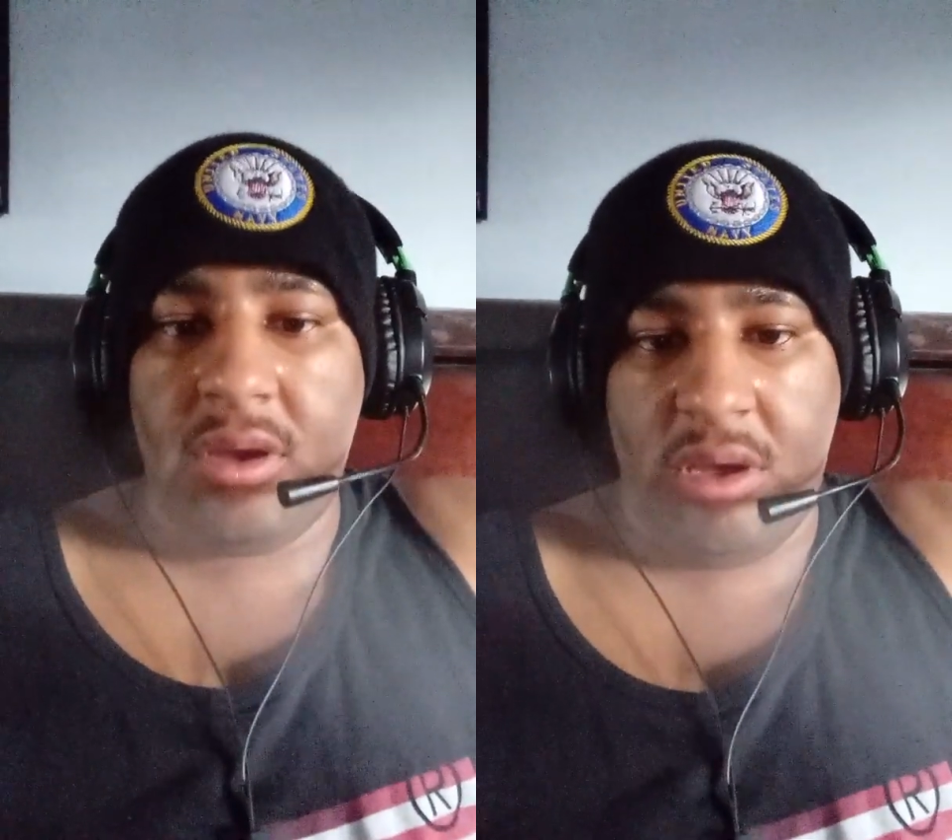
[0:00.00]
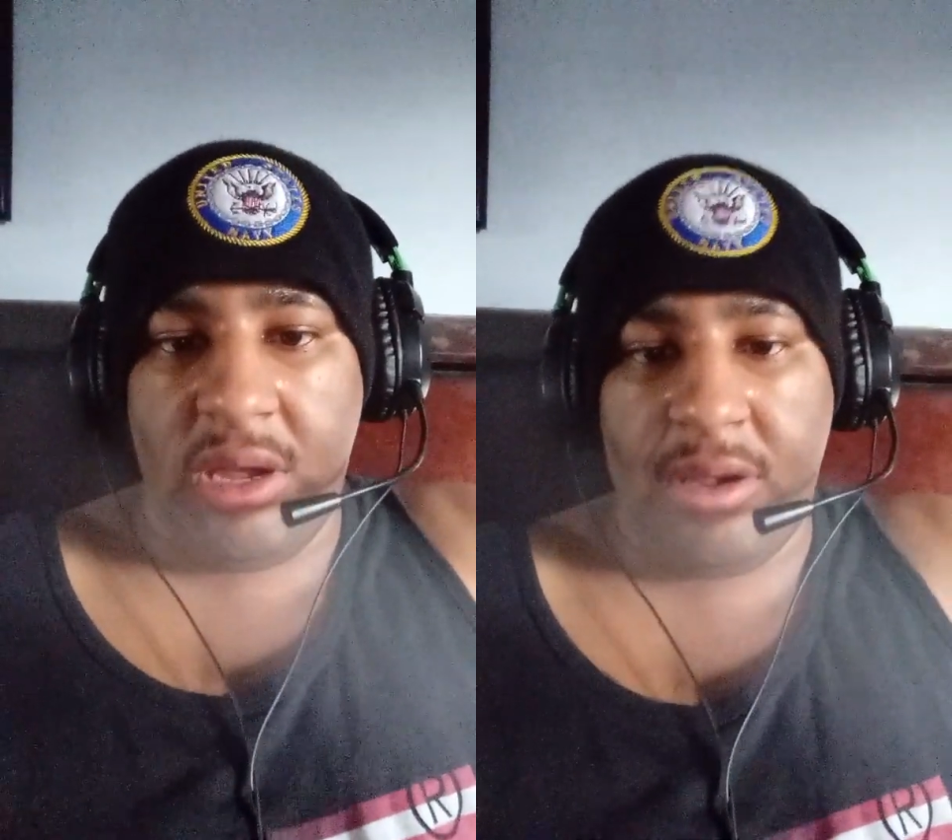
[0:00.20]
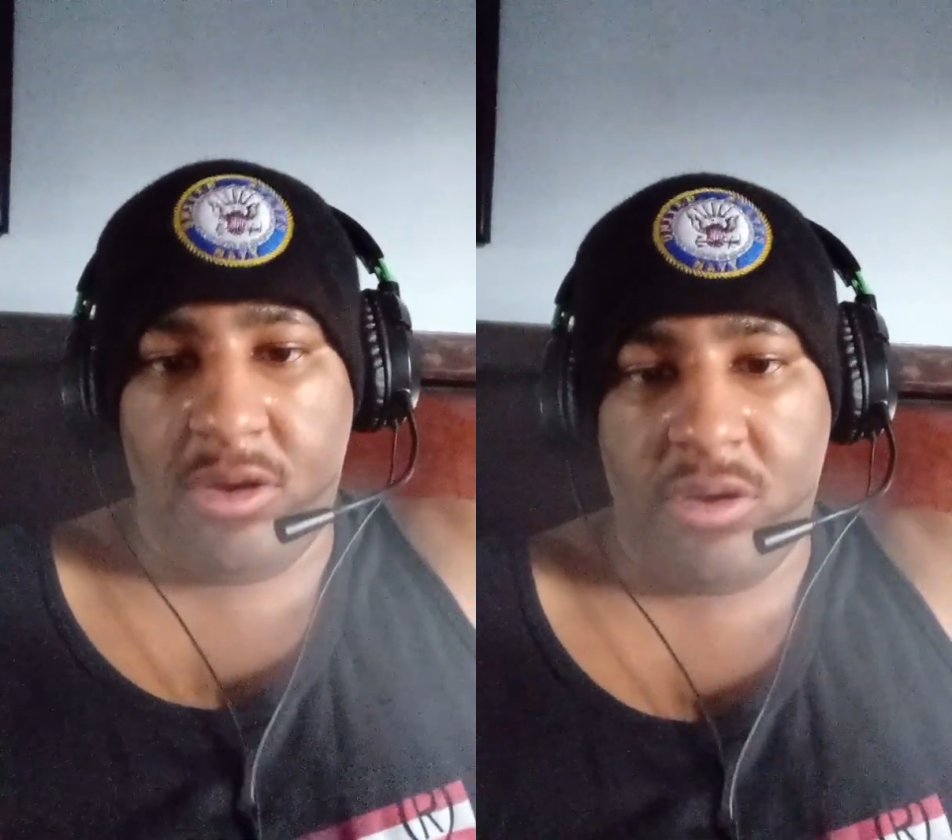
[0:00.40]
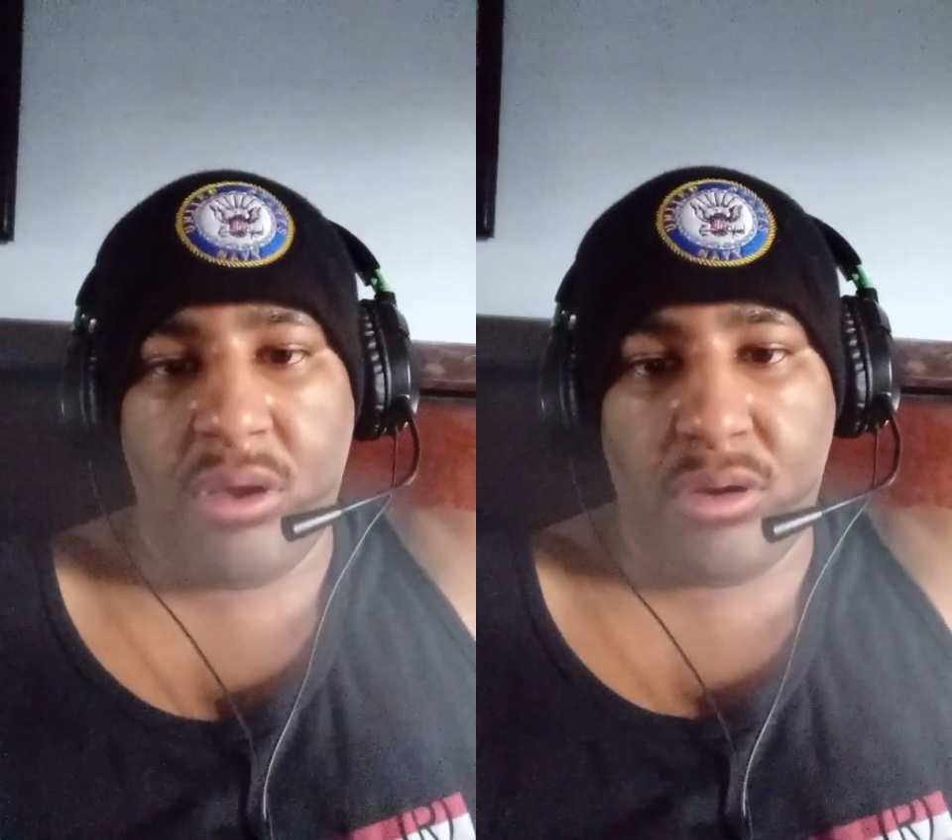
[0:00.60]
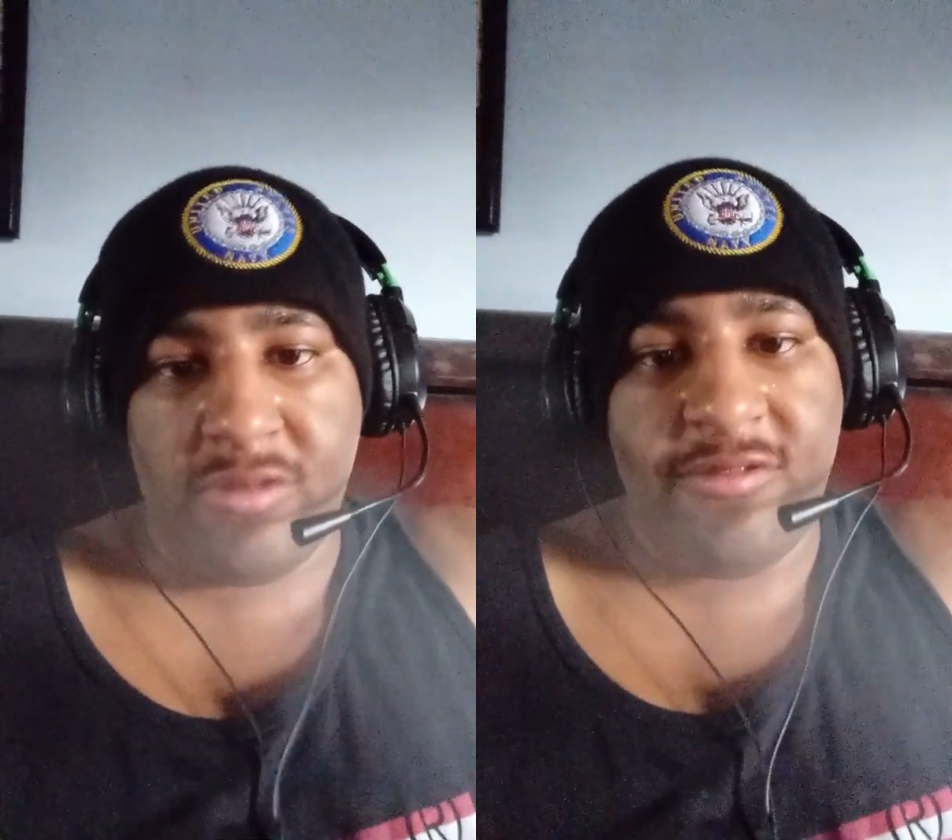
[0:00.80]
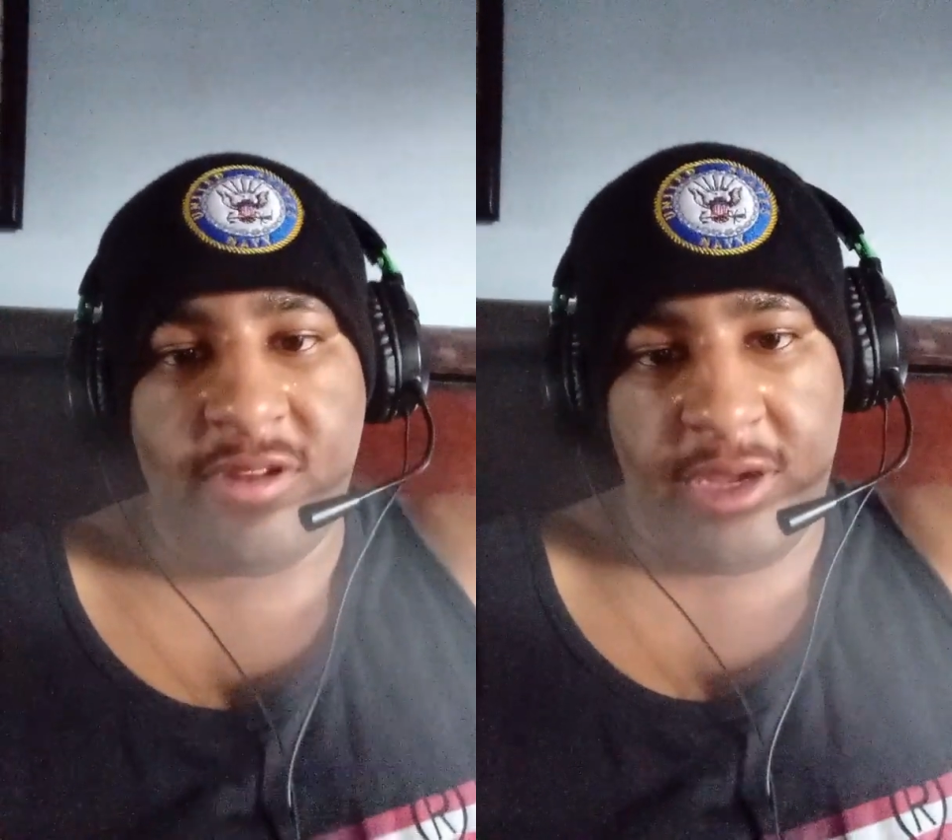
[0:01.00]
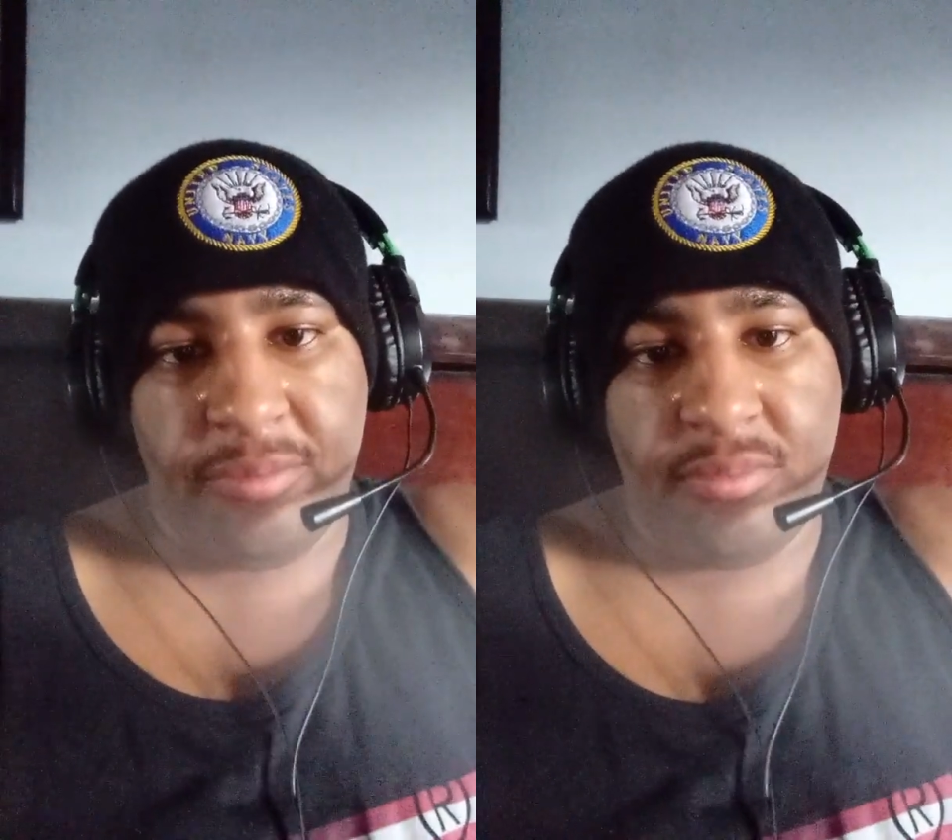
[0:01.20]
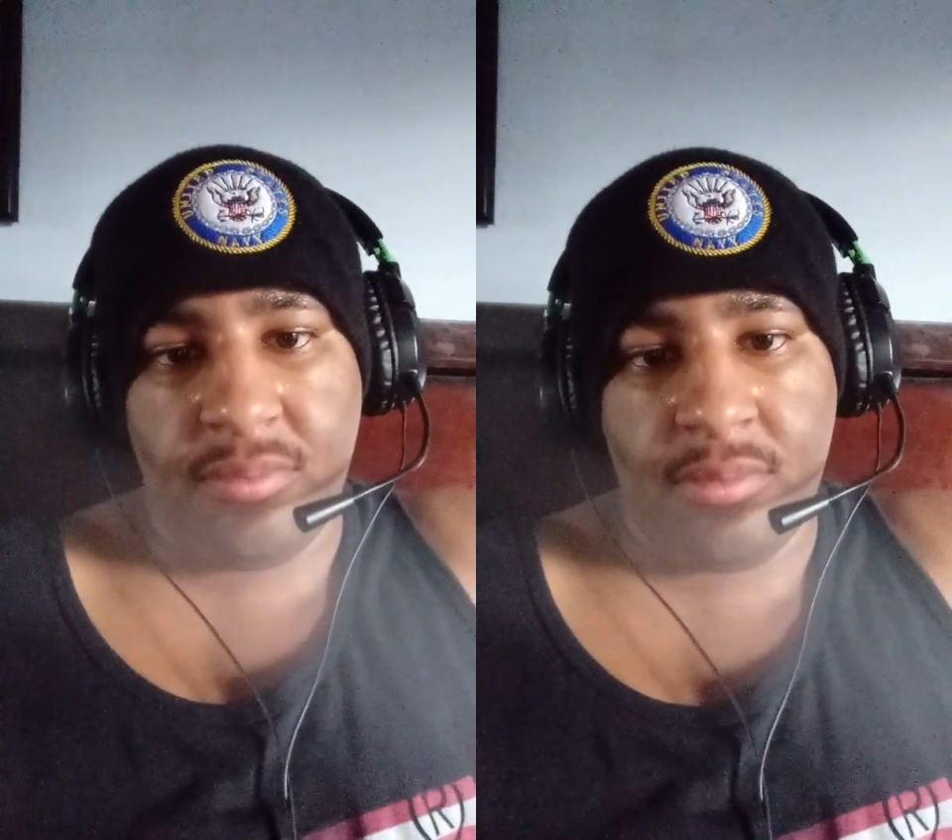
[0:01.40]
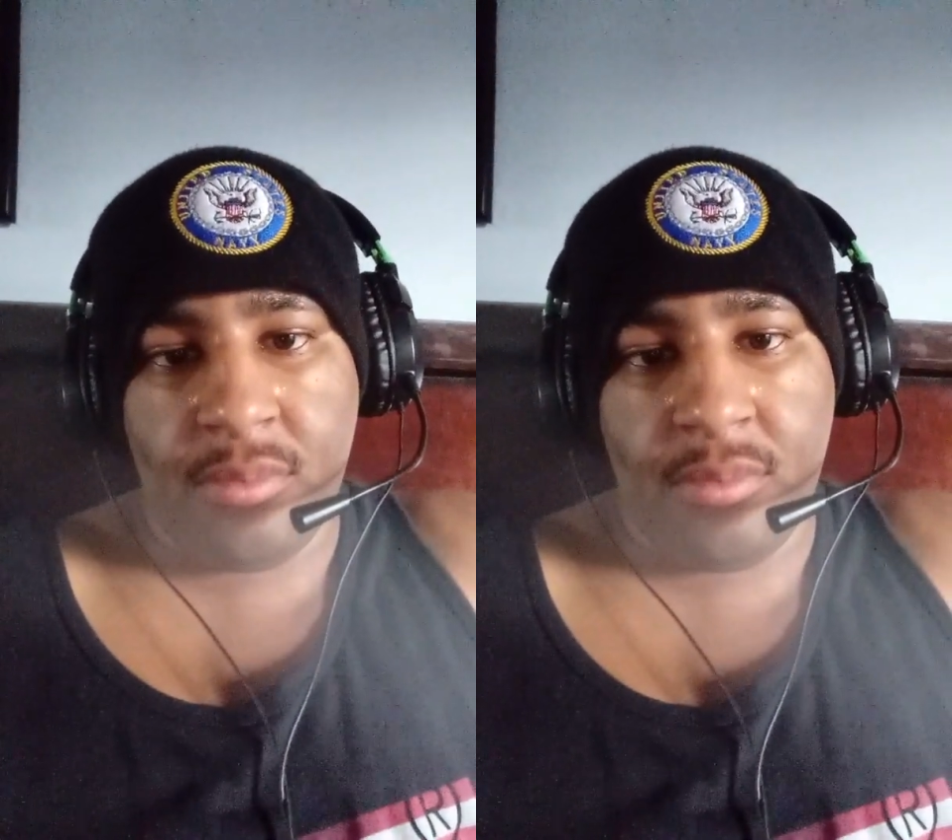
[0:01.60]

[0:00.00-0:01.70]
in their Hall of Fame.